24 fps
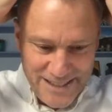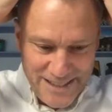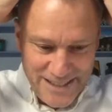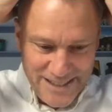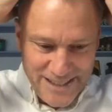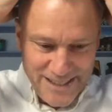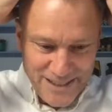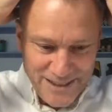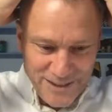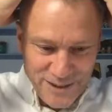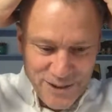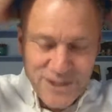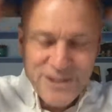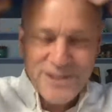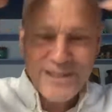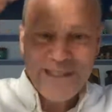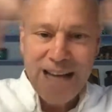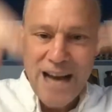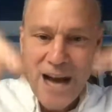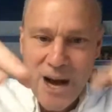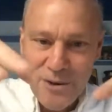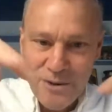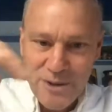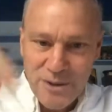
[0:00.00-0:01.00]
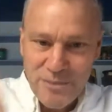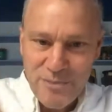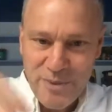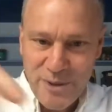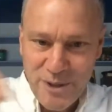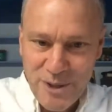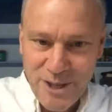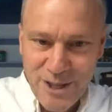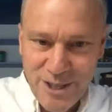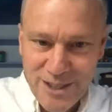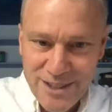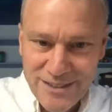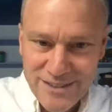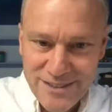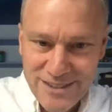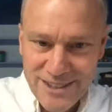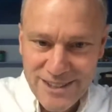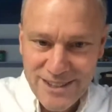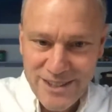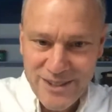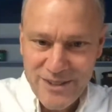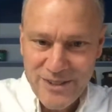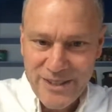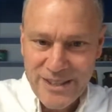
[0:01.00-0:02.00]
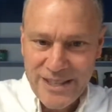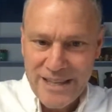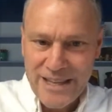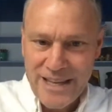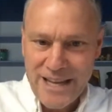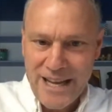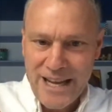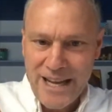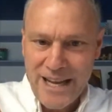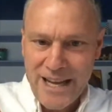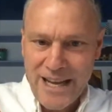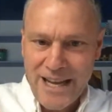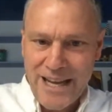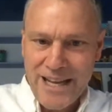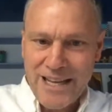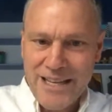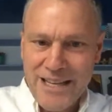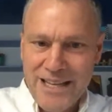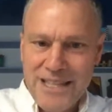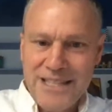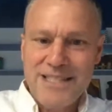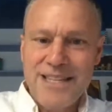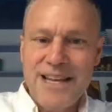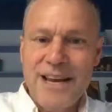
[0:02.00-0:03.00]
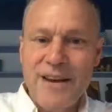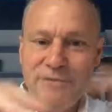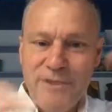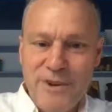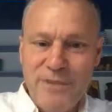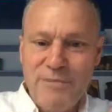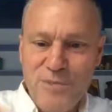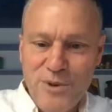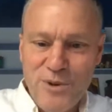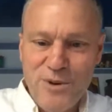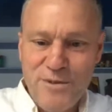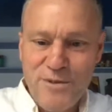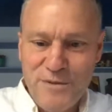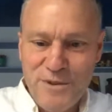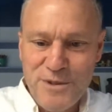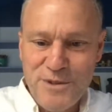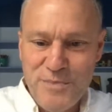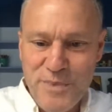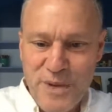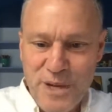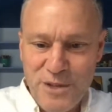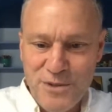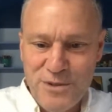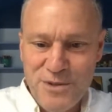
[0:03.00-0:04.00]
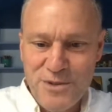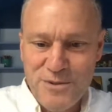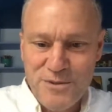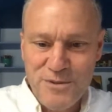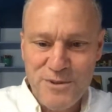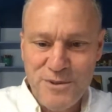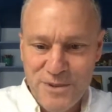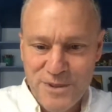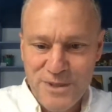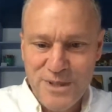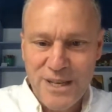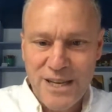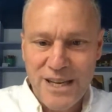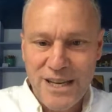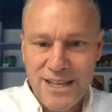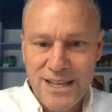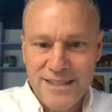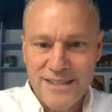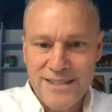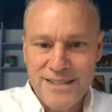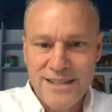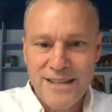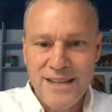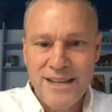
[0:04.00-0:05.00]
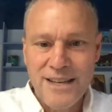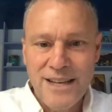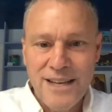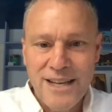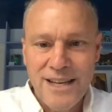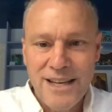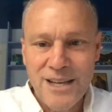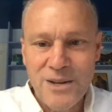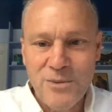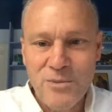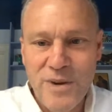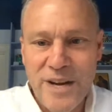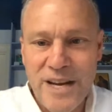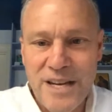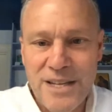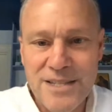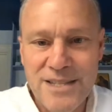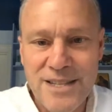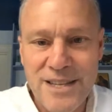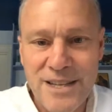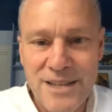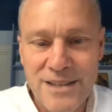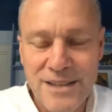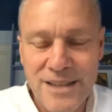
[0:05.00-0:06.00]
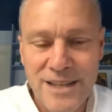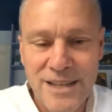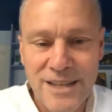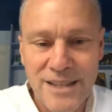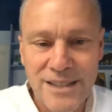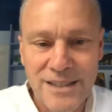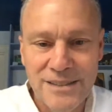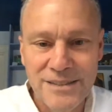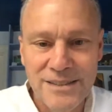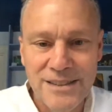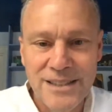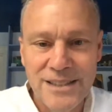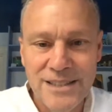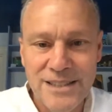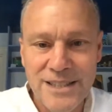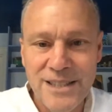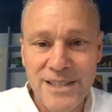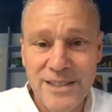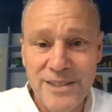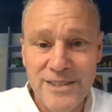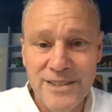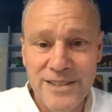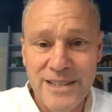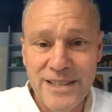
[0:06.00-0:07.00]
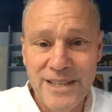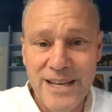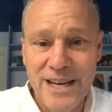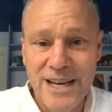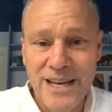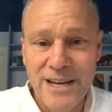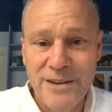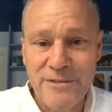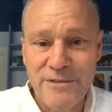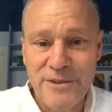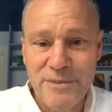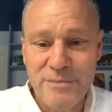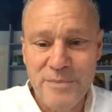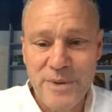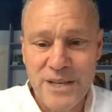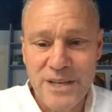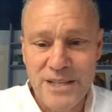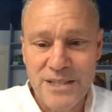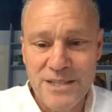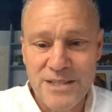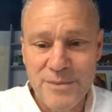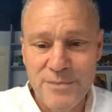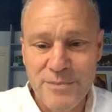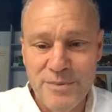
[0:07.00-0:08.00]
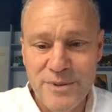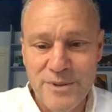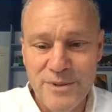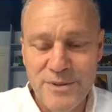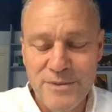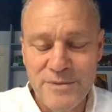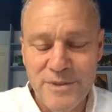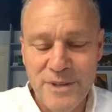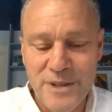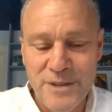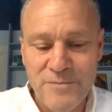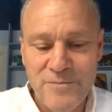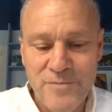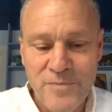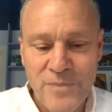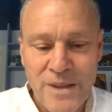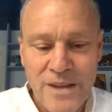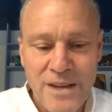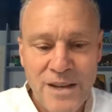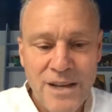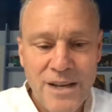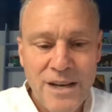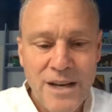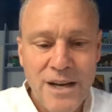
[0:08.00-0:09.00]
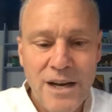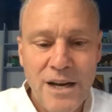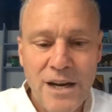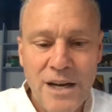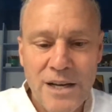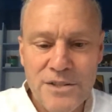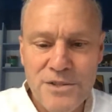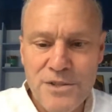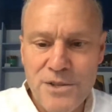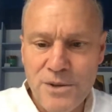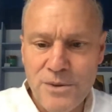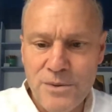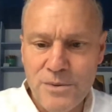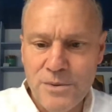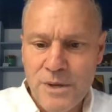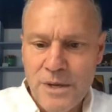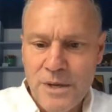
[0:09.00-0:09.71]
looked down upon, and his every move is being scrutinized in ways that it's clear that not everybody's approving. So